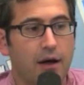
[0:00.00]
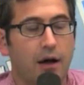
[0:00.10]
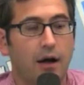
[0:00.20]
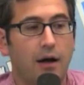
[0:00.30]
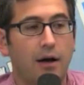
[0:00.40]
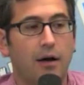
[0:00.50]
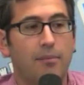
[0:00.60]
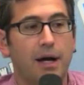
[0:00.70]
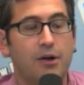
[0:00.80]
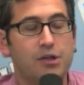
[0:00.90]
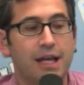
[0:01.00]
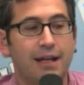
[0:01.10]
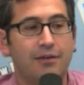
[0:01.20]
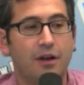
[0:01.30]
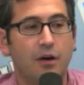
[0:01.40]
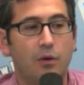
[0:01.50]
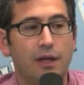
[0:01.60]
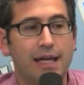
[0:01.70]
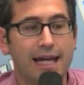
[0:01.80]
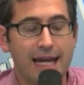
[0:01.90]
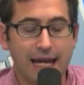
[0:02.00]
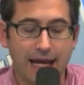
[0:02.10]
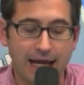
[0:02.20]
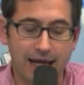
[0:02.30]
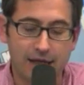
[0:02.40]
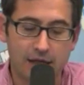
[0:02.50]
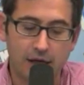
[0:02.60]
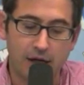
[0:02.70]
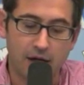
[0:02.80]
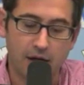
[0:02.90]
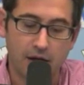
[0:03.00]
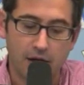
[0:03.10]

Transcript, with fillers: Uh, my understanding is that only he and uh,